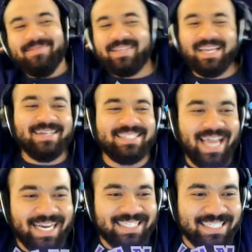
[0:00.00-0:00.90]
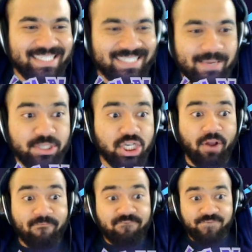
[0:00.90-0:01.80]
something else to actually see him. He's
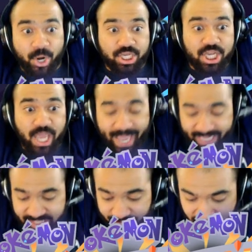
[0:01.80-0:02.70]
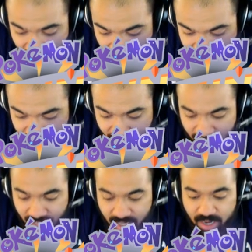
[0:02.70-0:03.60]
got a fucking Espeon.
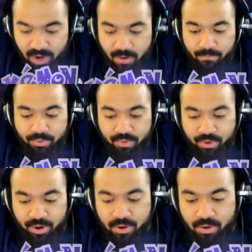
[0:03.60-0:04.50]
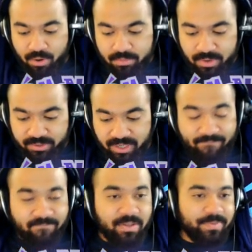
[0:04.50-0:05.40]
Bro, Mo's
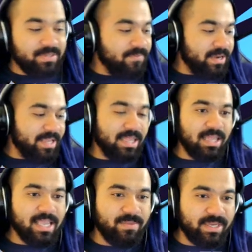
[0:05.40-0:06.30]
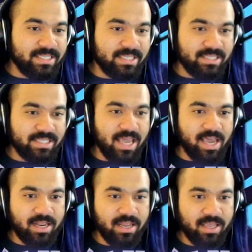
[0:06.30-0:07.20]
gonna flip his fucking lid when he sees
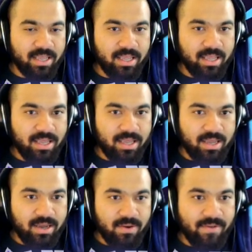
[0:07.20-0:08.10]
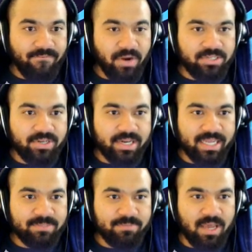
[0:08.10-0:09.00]
that. Where the fuck did you get
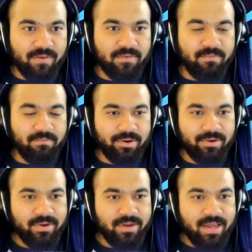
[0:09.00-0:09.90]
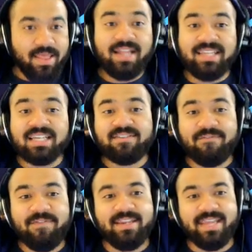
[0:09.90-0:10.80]
an Espeon from, bro? That
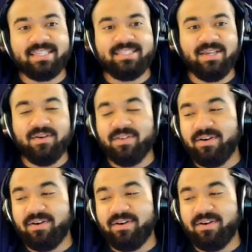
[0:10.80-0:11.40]
does fit Dexio,